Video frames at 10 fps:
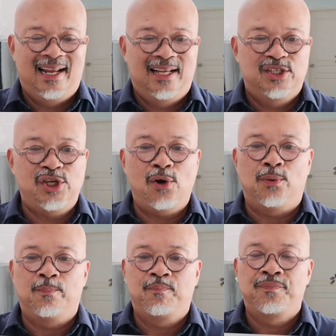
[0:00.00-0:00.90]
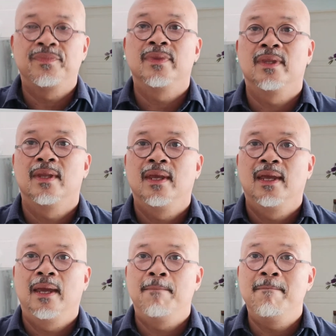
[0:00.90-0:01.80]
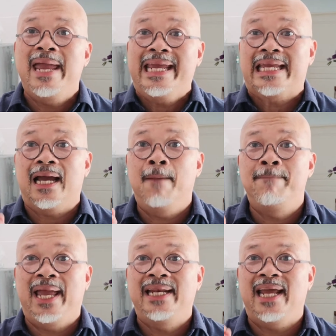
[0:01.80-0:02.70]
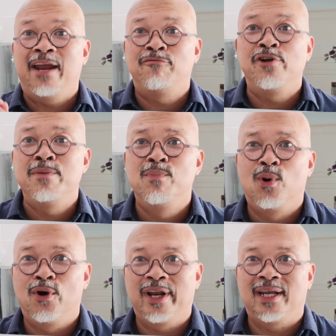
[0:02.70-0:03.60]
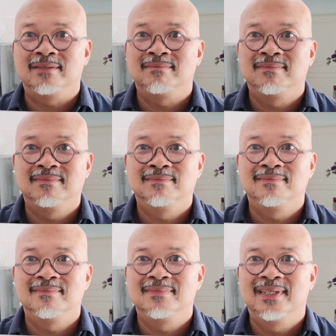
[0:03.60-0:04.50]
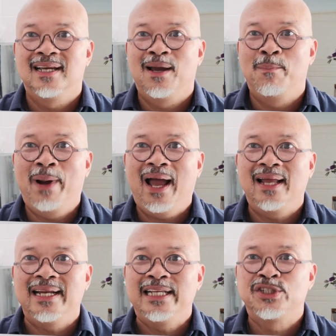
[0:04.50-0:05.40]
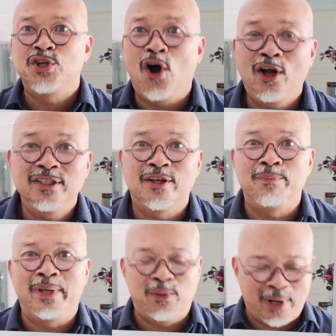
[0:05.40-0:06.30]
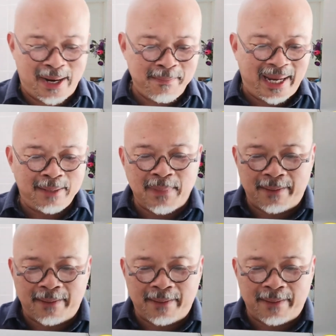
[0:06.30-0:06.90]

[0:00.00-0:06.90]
So, make a bed every morning. But it dawned on me when I made my